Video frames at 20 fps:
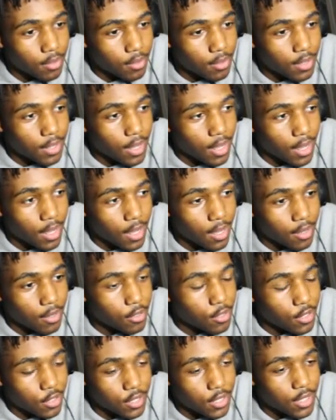Yeah, you're
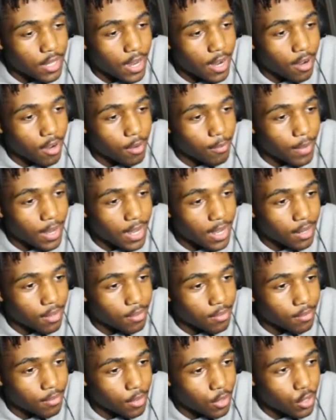just scared, man.
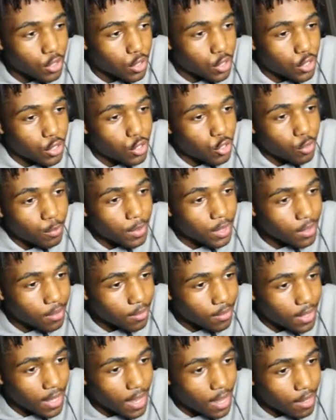You're just stupid.
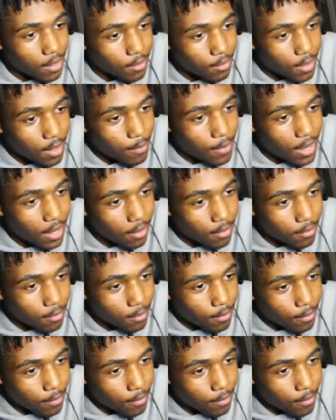Yeah, come on.